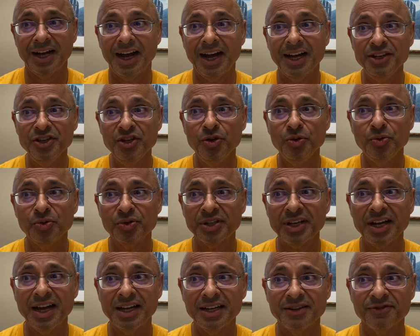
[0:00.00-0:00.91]
I use
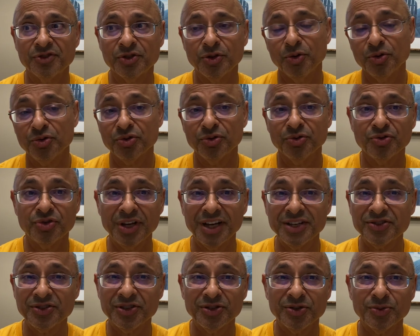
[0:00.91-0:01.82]
kind of social
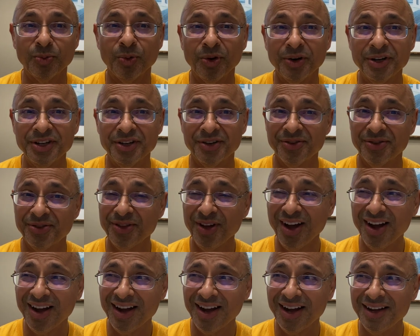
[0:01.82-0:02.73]
justice warrior
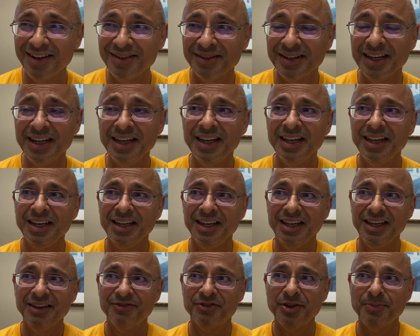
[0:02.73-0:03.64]
thought,
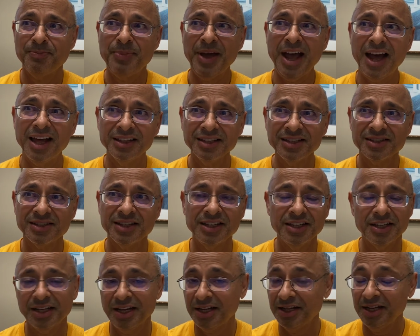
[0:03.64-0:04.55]
if the
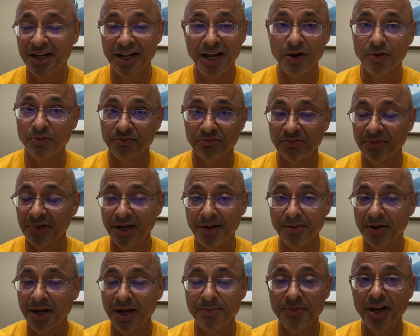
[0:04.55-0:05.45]
Palestinian, and now
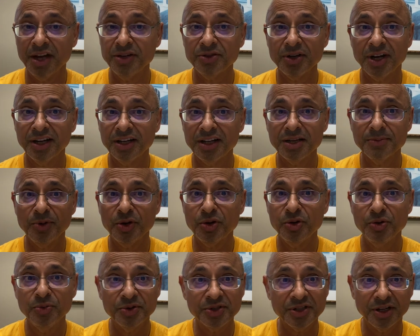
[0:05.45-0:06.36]
I'm not talking about
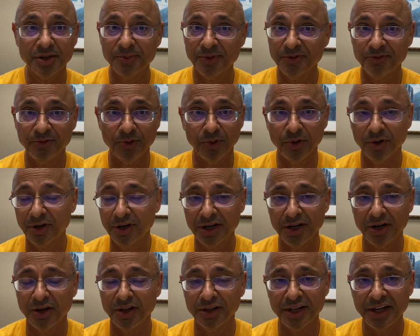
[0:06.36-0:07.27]
who was there before
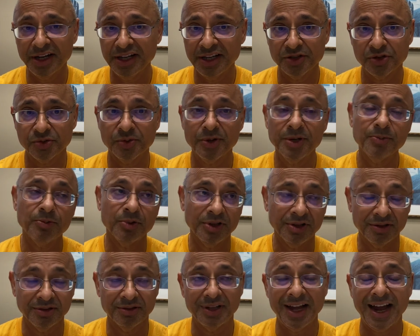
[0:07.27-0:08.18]
and all that history,
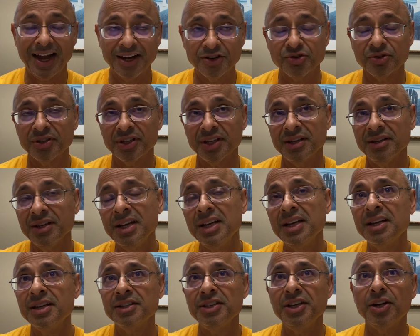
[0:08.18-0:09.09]
will actually,
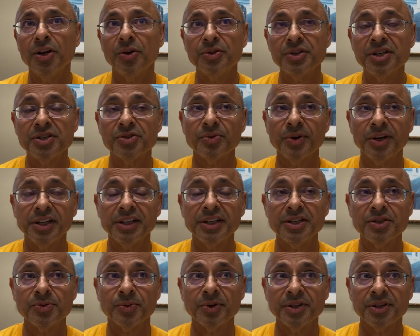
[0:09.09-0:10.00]
you know, the
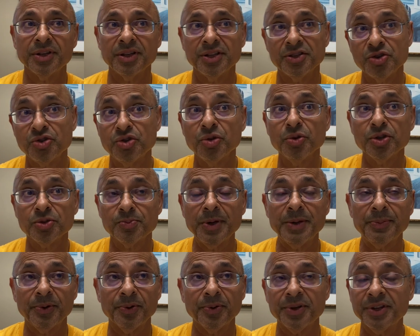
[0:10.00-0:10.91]
Israelis were, the Jewish
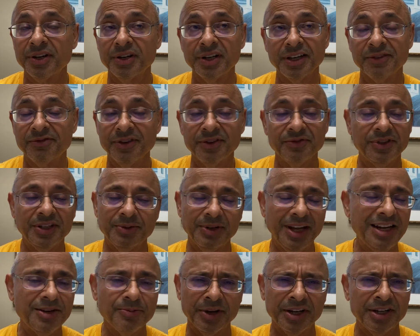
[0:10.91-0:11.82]
people were there like 50.
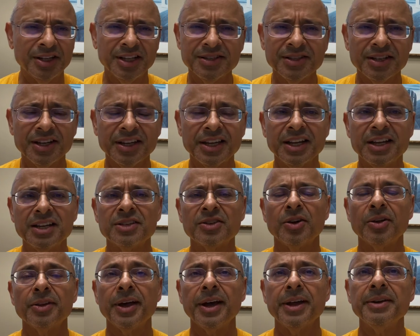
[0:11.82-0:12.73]
Anyway, let's not get into
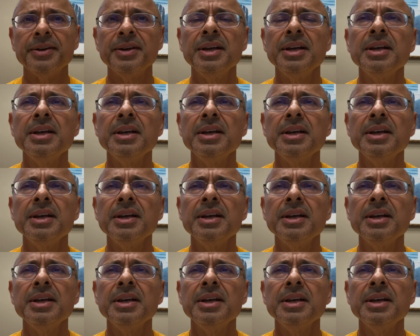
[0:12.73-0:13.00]
all that.